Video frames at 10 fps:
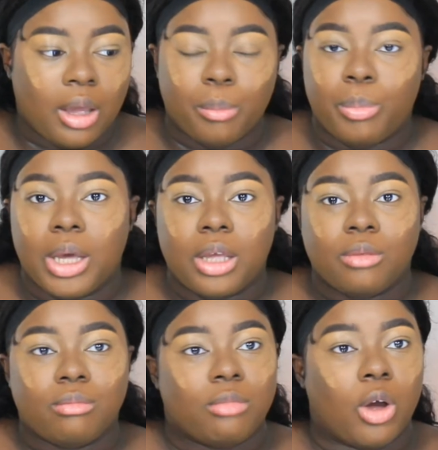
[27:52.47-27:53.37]
But
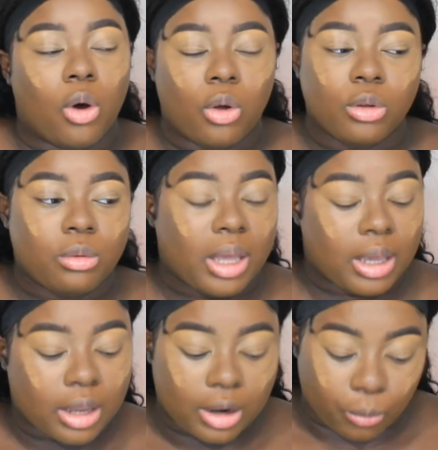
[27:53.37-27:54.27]
the only way it
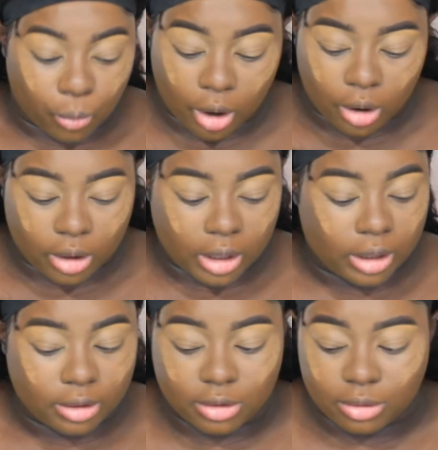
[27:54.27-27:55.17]
can work
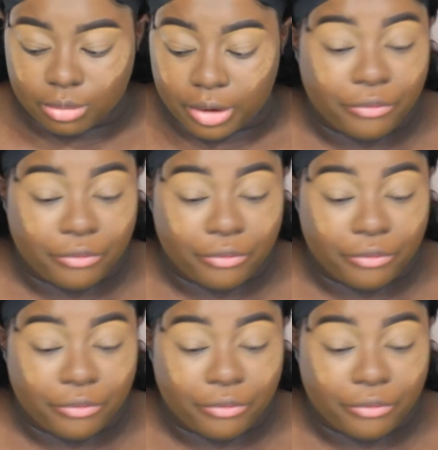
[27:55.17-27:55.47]
is if